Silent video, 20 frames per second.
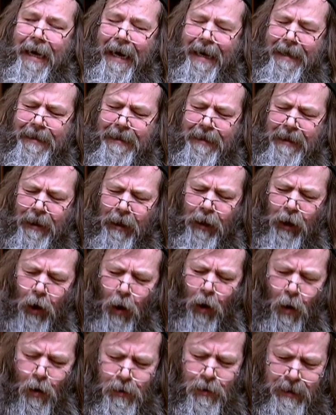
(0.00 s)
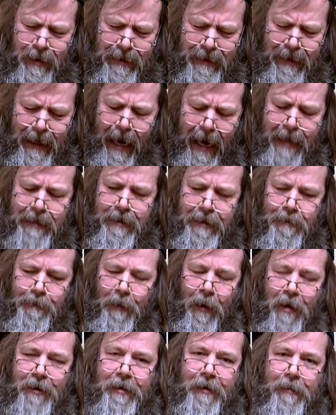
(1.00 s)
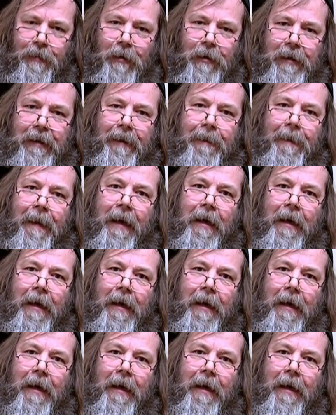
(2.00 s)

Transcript: as close as possible